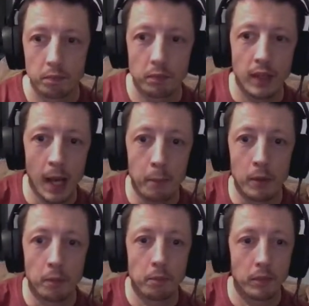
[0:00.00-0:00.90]
camera,
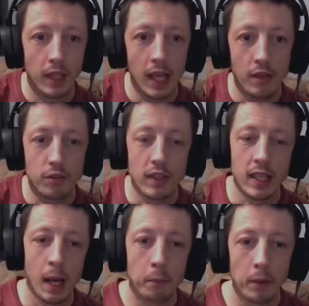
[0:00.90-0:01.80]
the HD
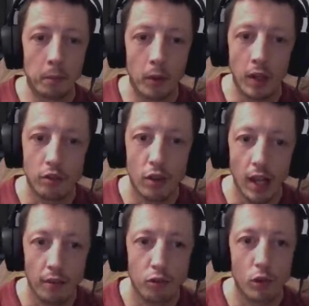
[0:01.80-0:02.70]
camera, unless you're
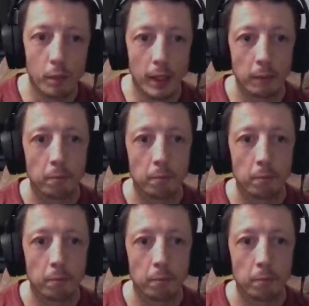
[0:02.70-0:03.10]
live streaming.